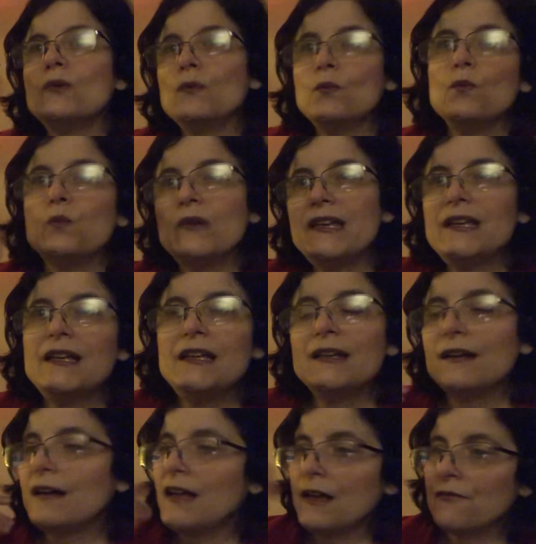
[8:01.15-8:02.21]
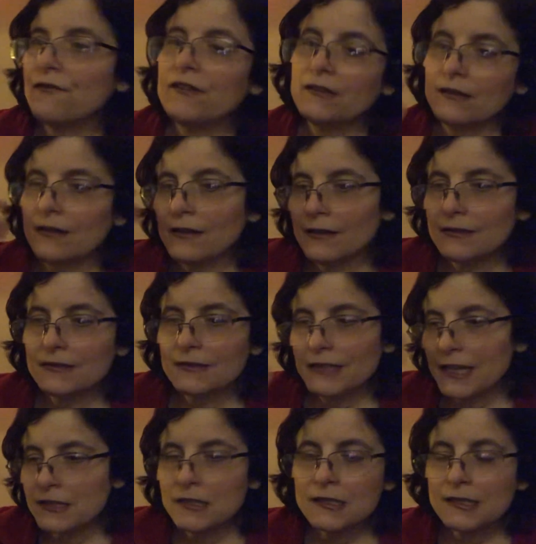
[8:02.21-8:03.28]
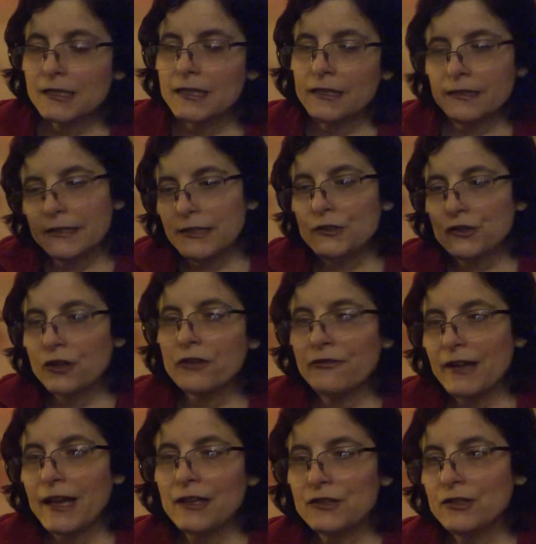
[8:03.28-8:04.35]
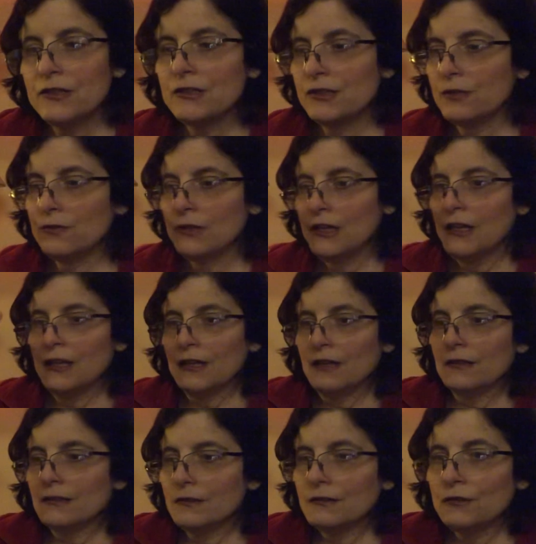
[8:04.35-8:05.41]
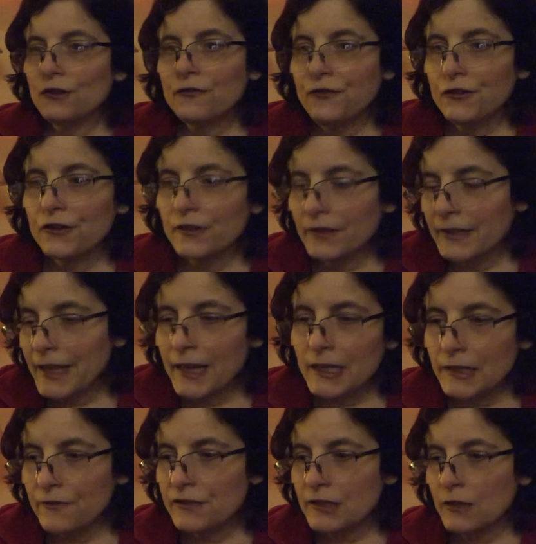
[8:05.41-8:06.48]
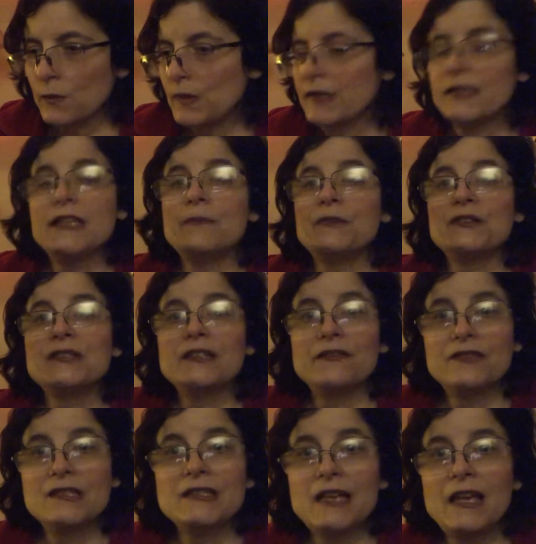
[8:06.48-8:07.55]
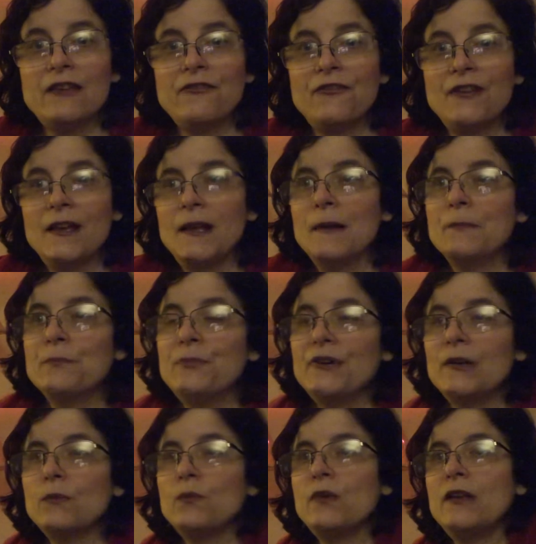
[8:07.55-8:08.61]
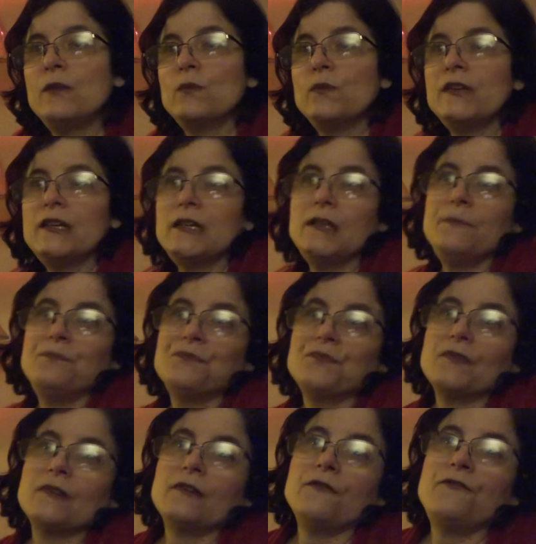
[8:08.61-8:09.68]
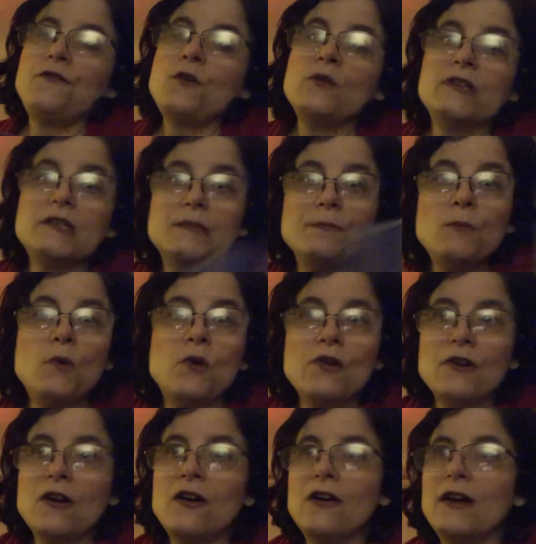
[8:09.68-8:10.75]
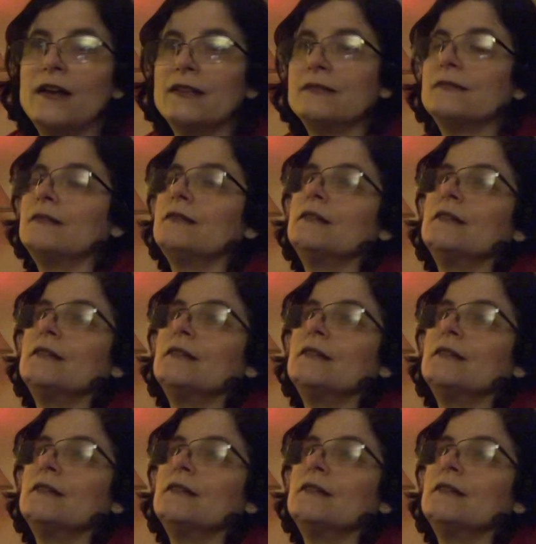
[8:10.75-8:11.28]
we have a tendency, a knee-jerk reaction to look for the negative so that we could keep ourselves safe. But when we focus more on,